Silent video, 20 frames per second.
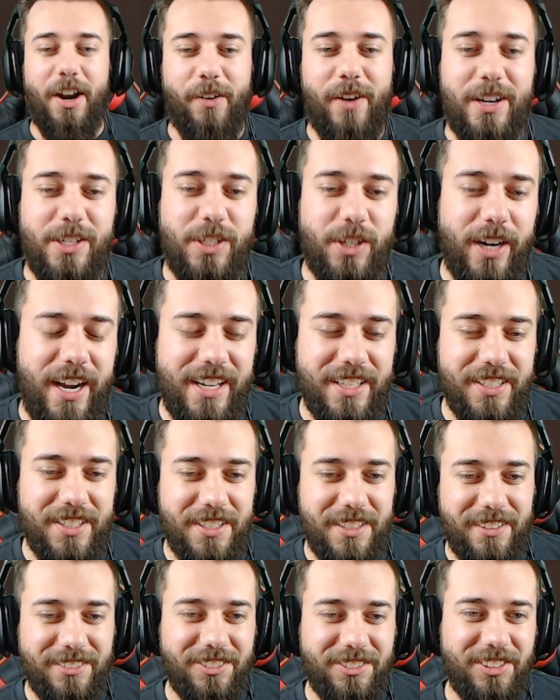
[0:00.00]
know how to raise your
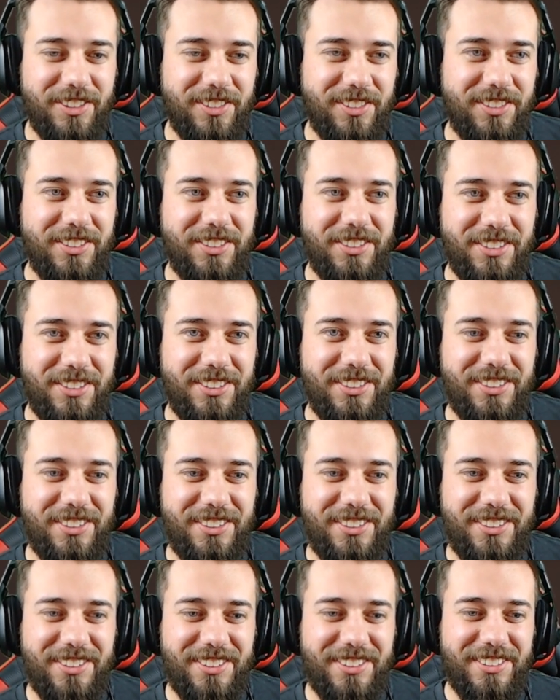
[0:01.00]
hands. I
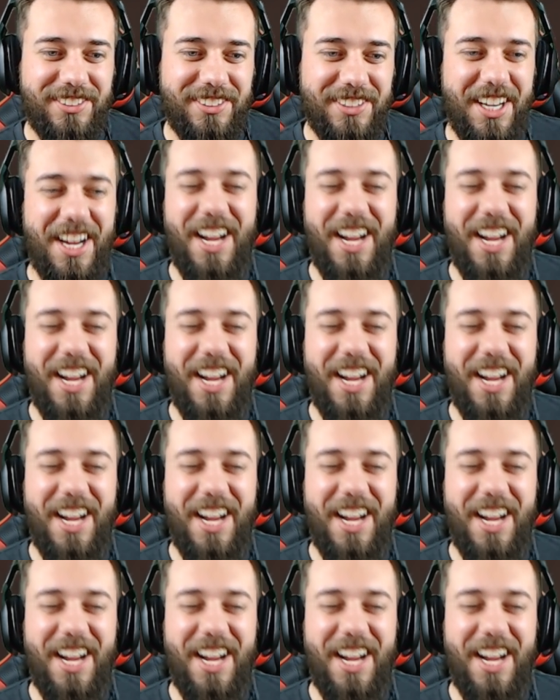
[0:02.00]
try.